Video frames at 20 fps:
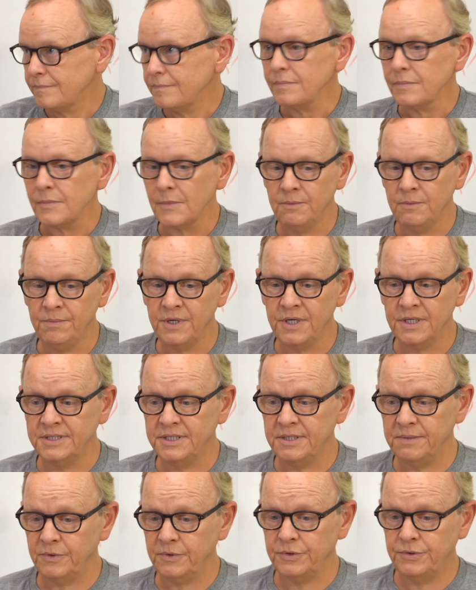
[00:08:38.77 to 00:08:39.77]
because
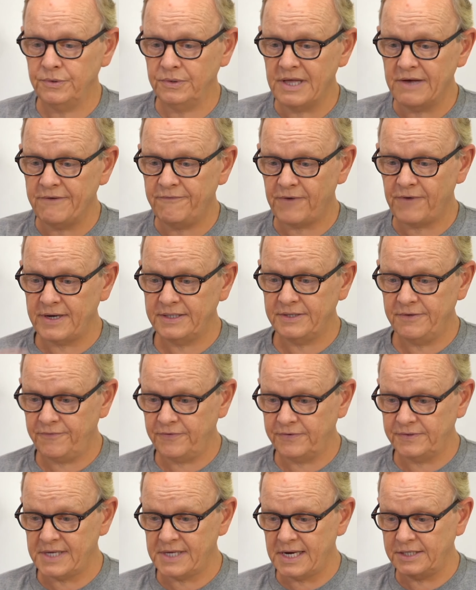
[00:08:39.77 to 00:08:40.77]
similar to left-right
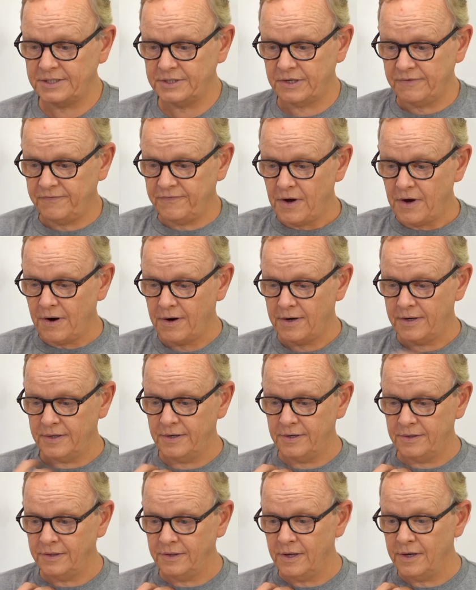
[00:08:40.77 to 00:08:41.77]
differentiation of the heart and the
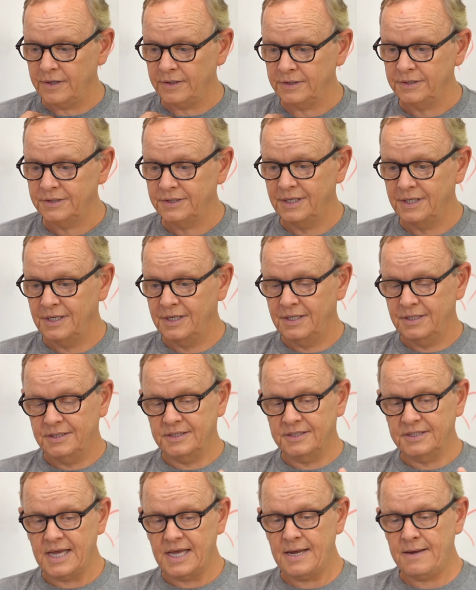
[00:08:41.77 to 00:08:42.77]
lungs,
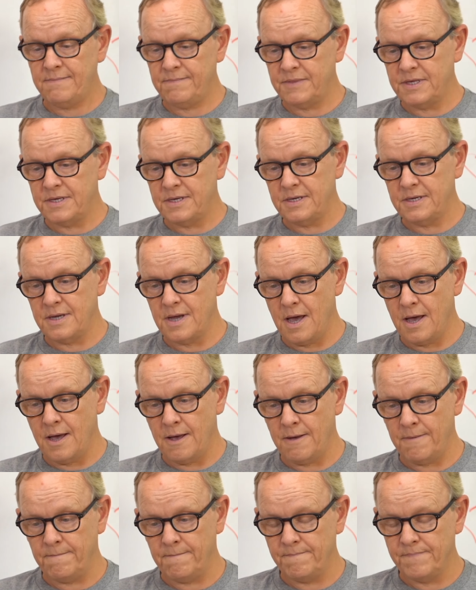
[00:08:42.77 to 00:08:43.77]
the
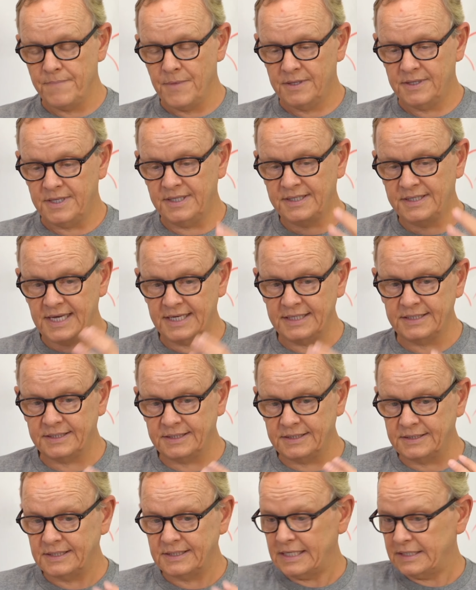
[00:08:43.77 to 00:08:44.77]
intestines
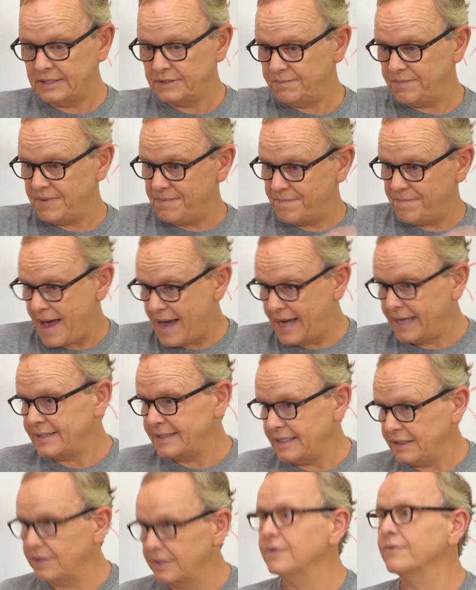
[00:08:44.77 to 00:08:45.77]
has to be packed in
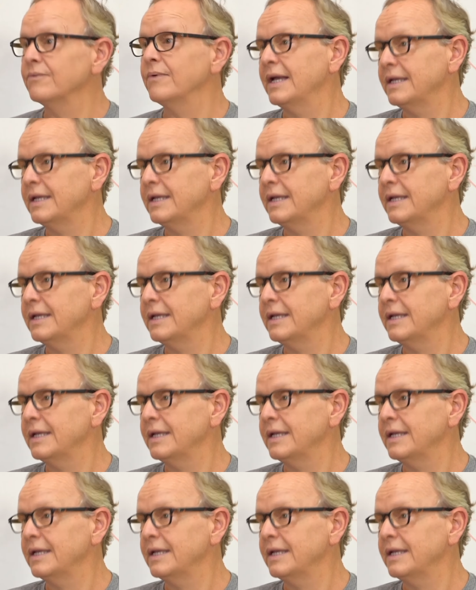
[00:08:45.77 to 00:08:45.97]
correctly.